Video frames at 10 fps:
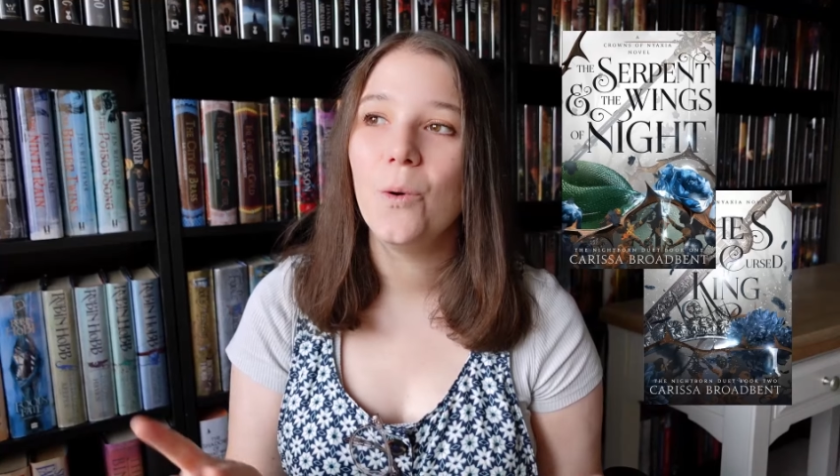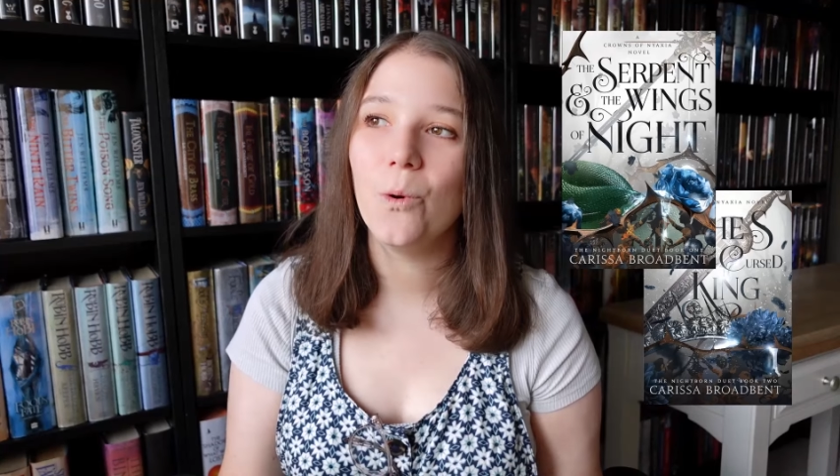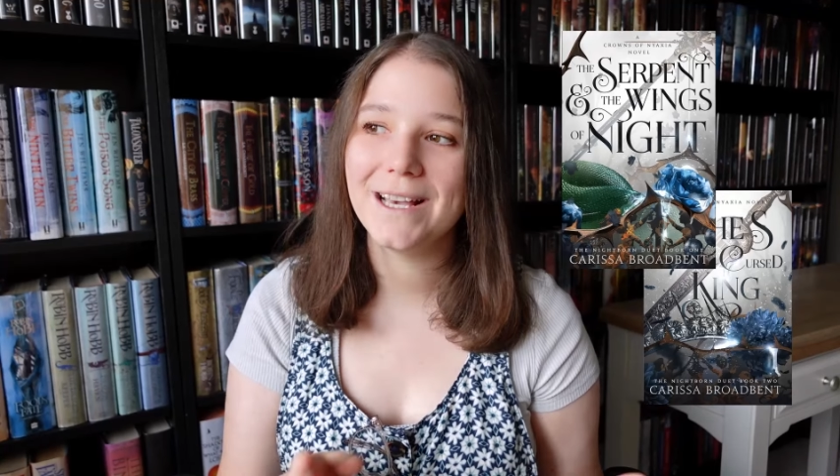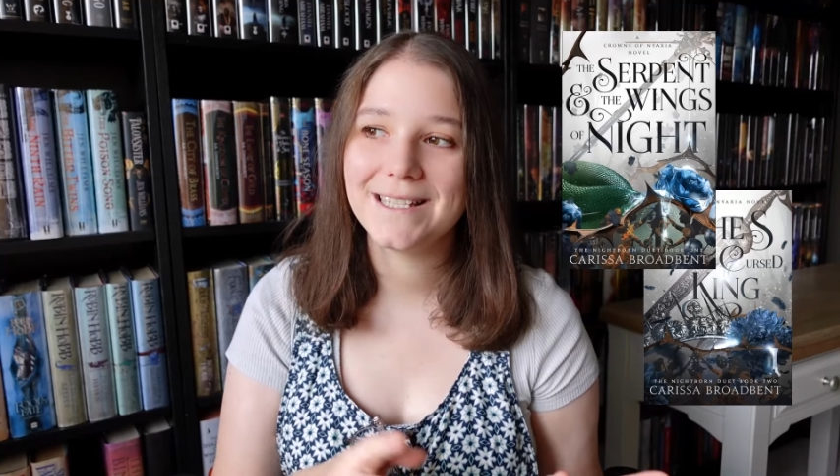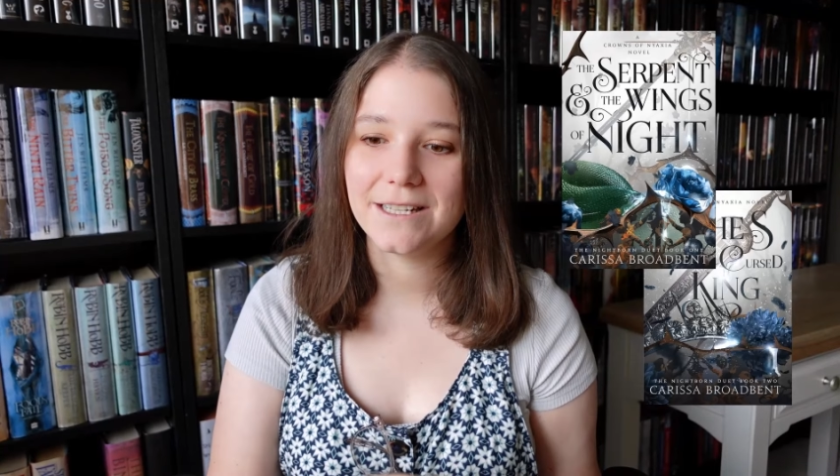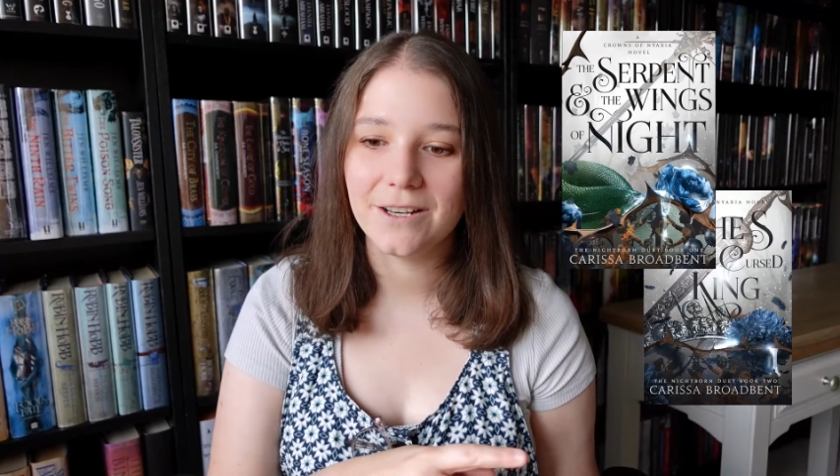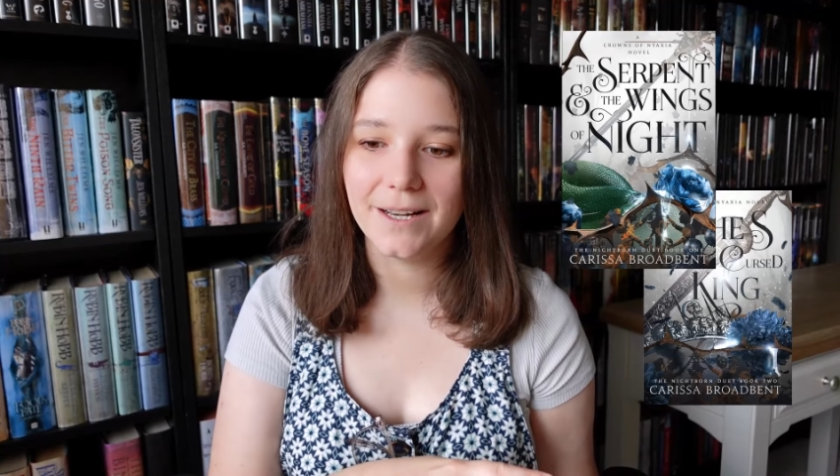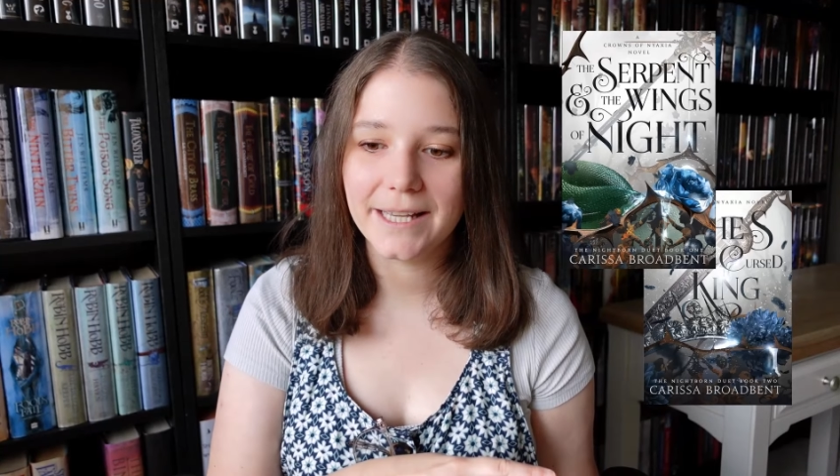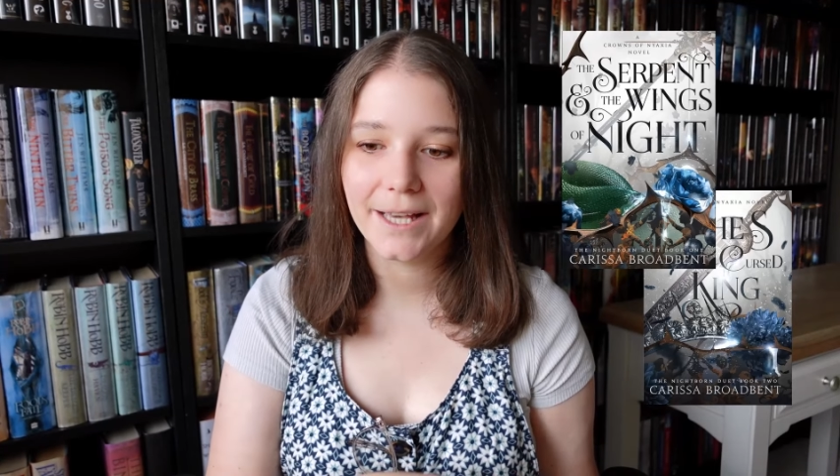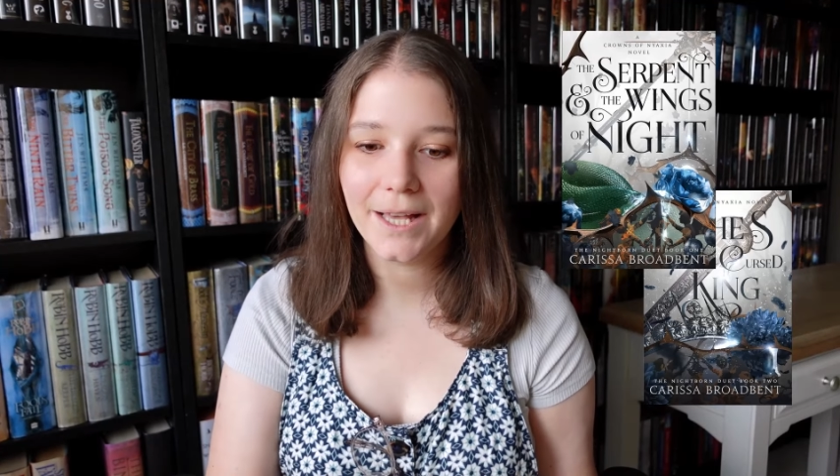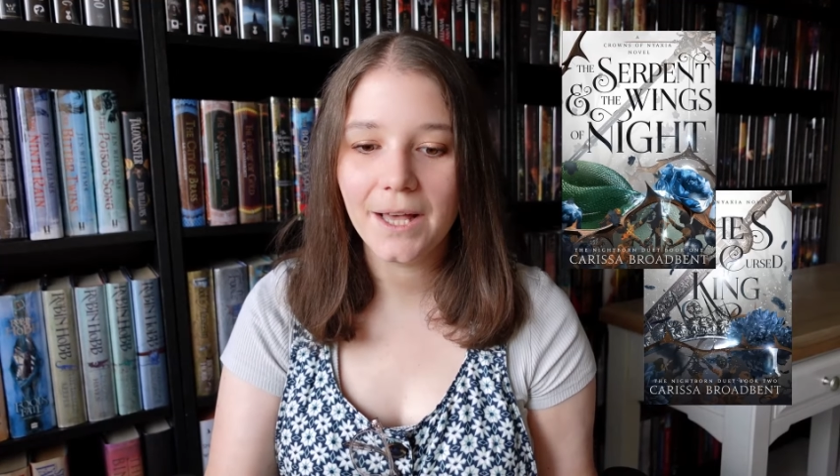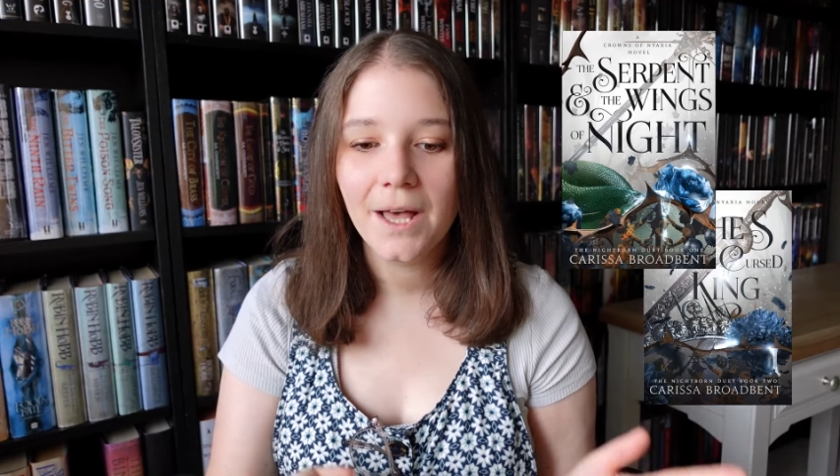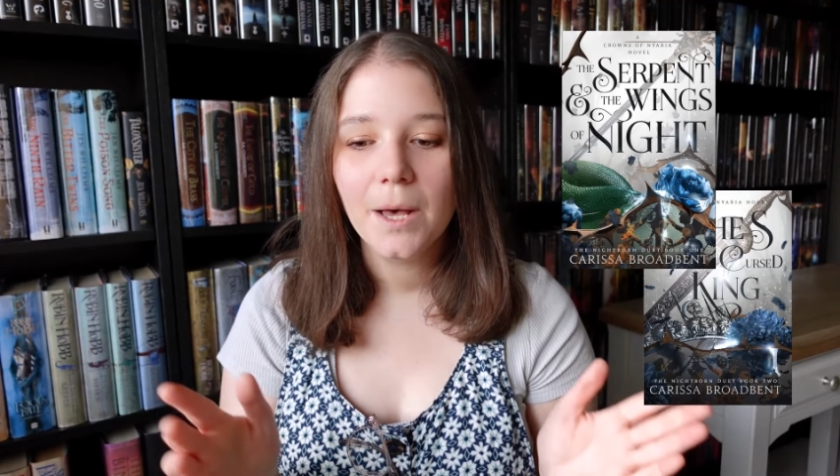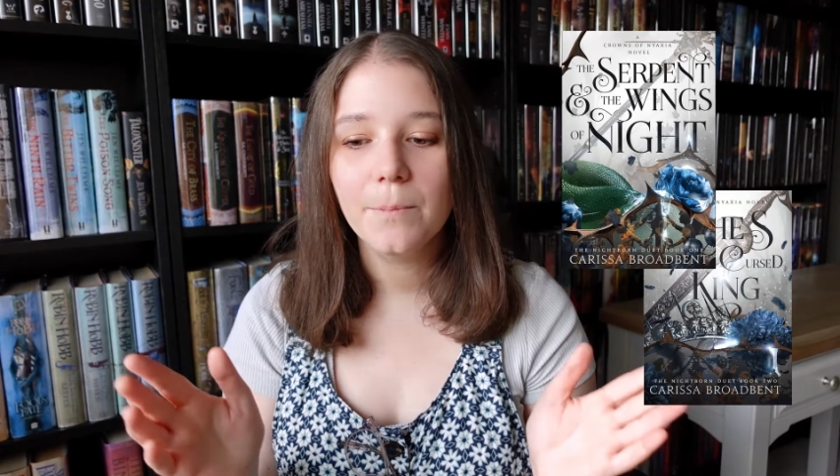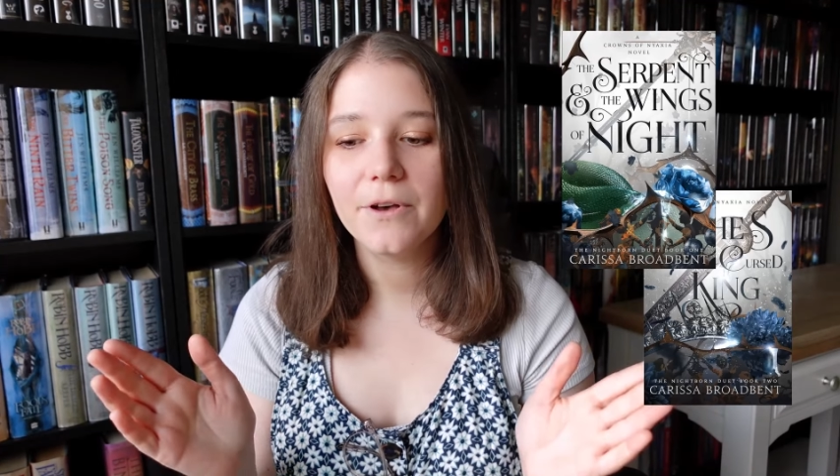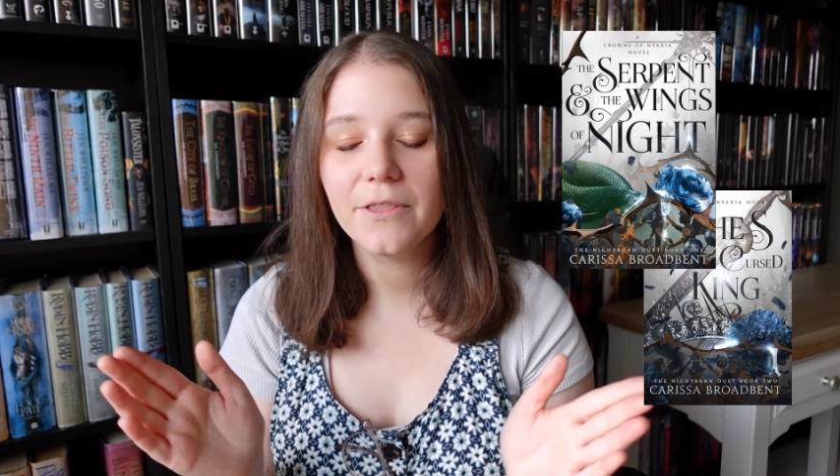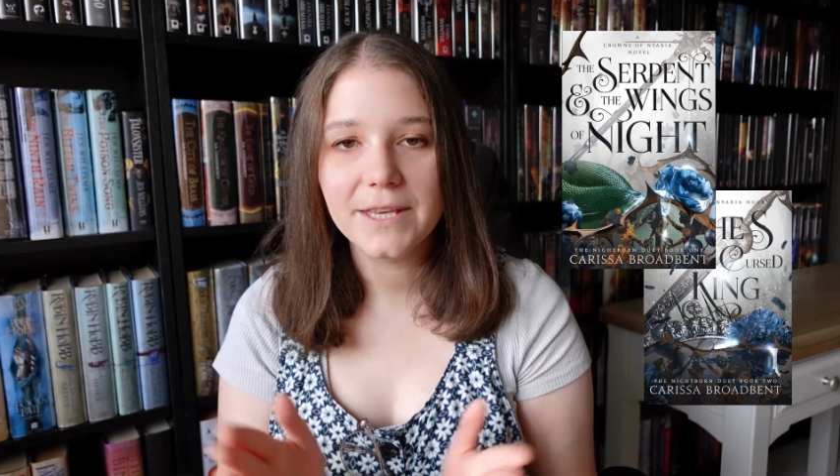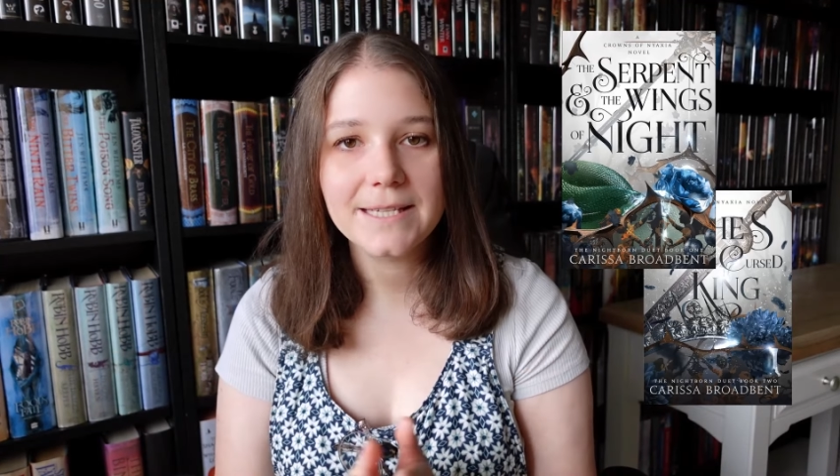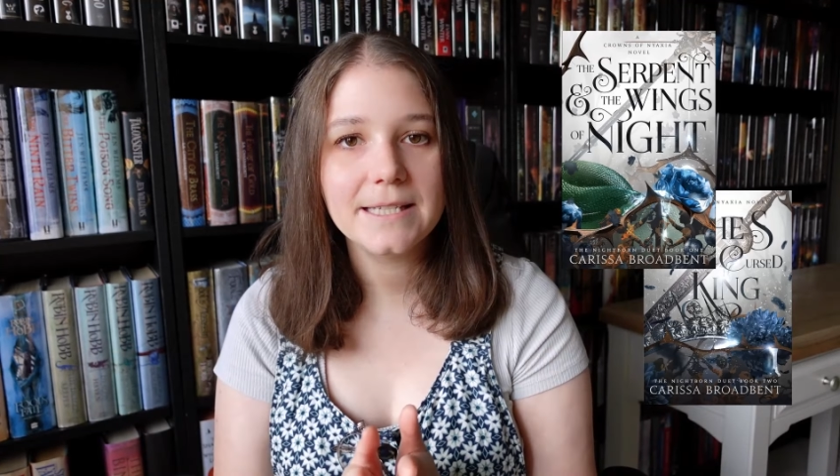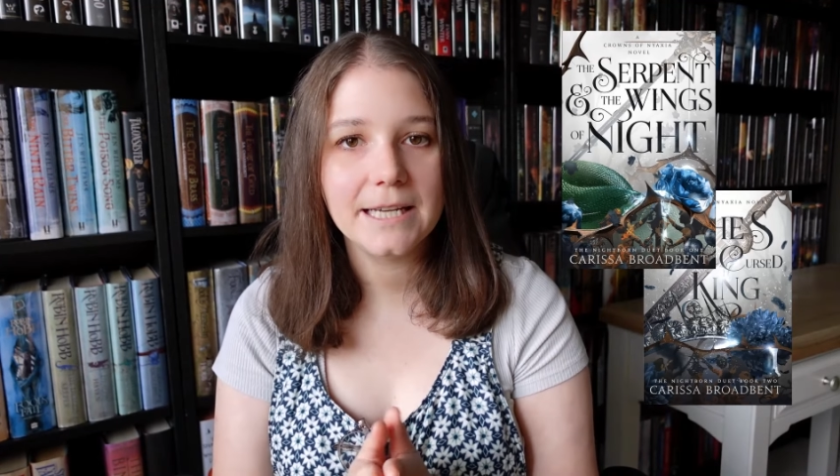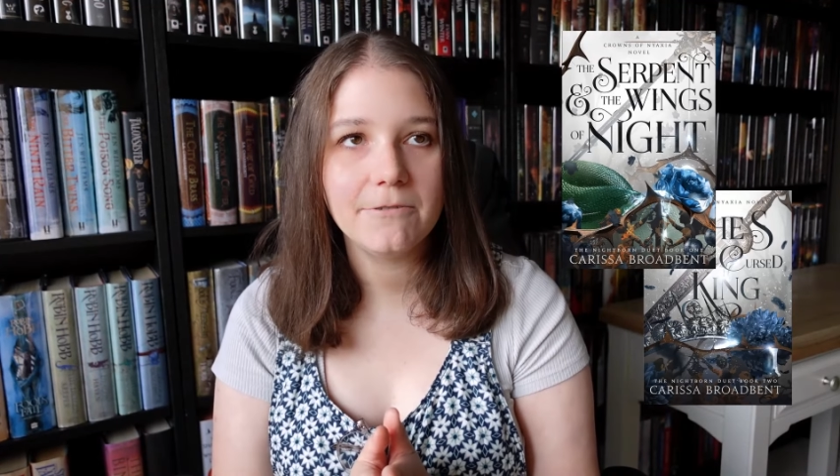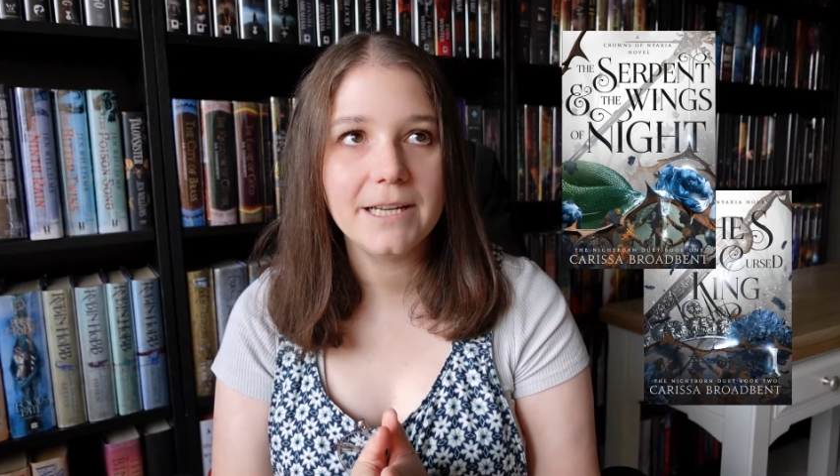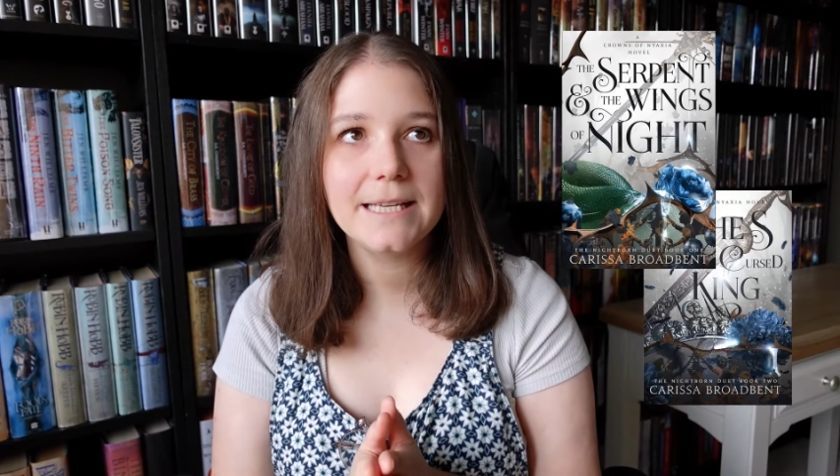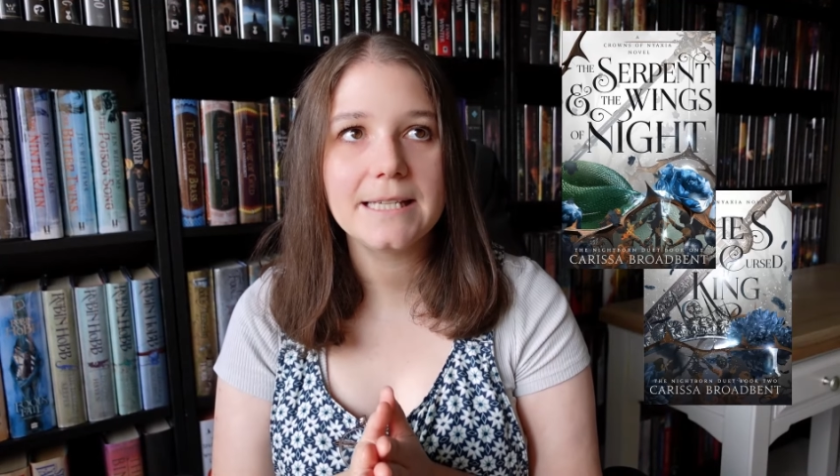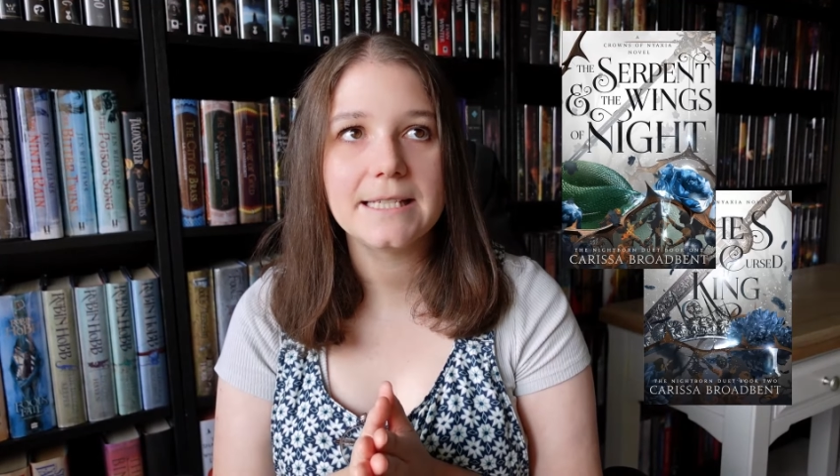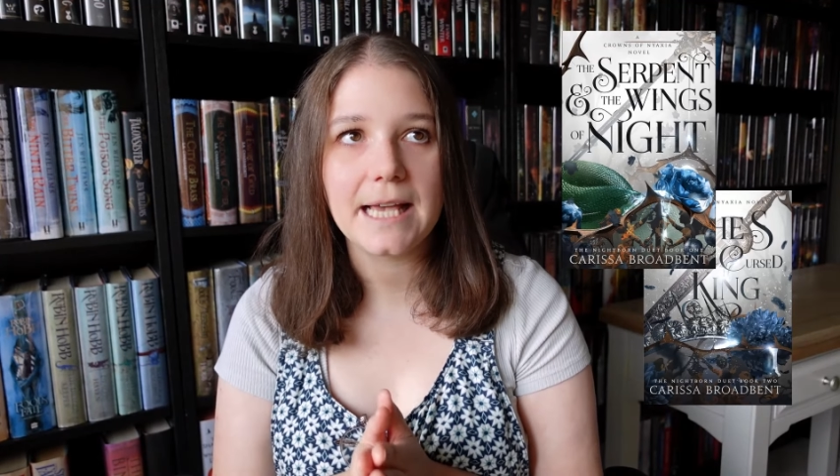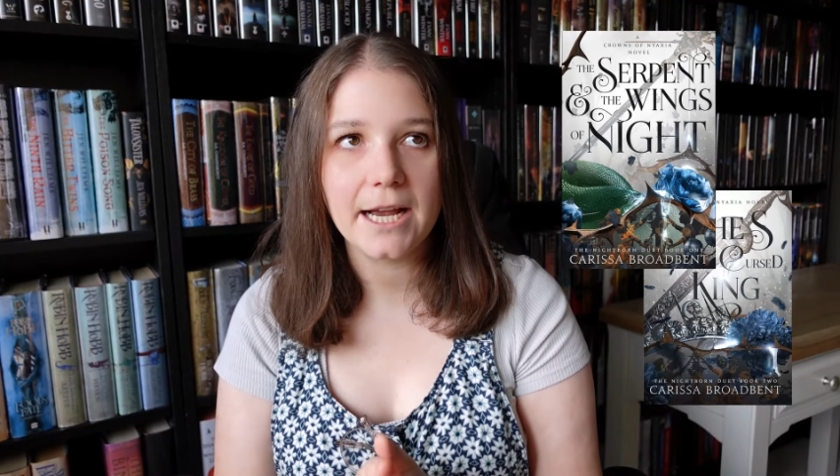what I said earlier, but this series is